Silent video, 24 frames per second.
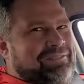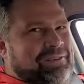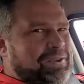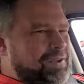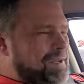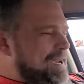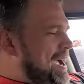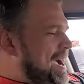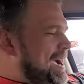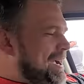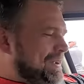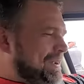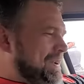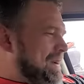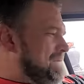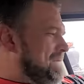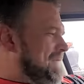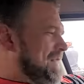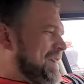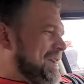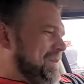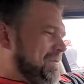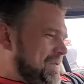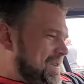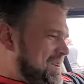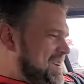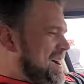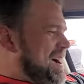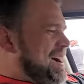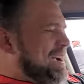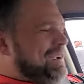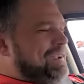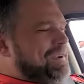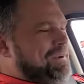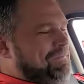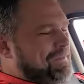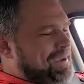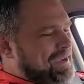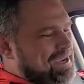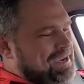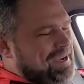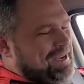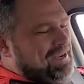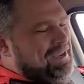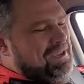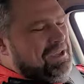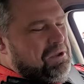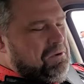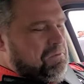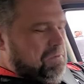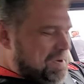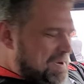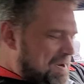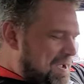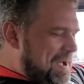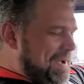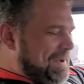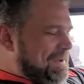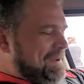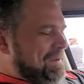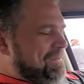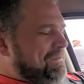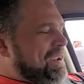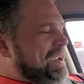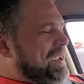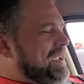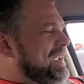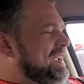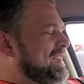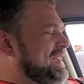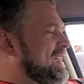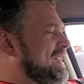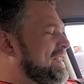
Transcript: Would yeah, not come uh -huh. in, uh-huh. would not come in. Would not come in.